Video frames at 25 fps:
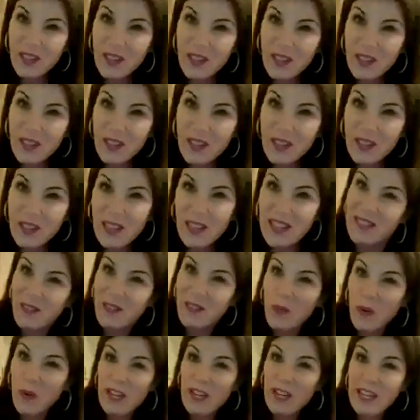Do you know
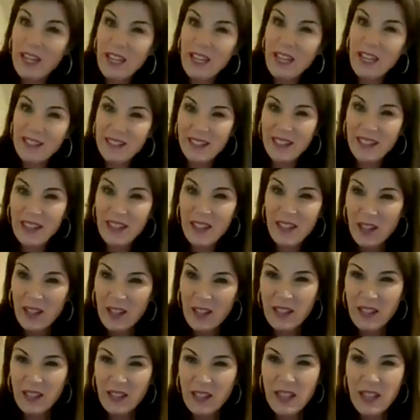what it
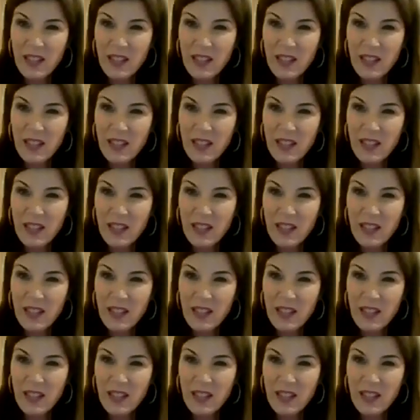is?